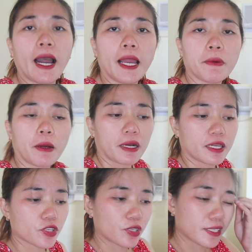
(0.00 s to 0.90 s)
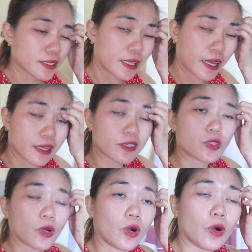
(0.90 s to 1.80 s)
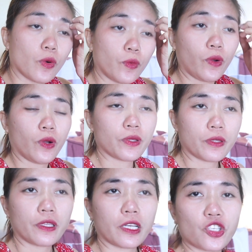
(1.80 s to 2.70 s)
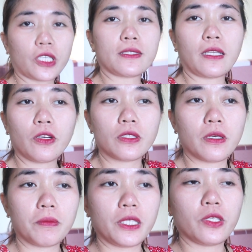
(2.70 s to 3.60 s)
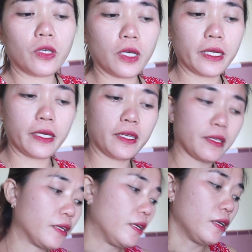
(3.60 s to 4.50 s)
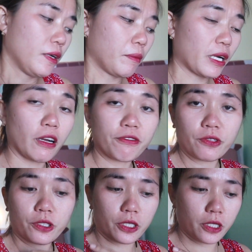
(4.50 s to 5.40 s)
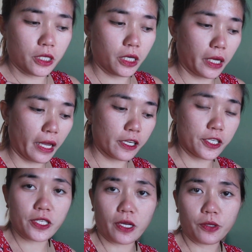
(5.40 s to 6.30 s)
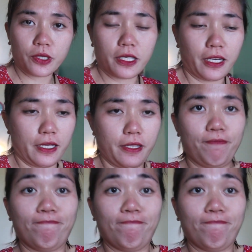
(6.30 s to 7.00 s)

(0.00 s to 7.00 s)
Hi mga bakacionista! So, nag-check out namin, no? And mag-after care sa ako dere.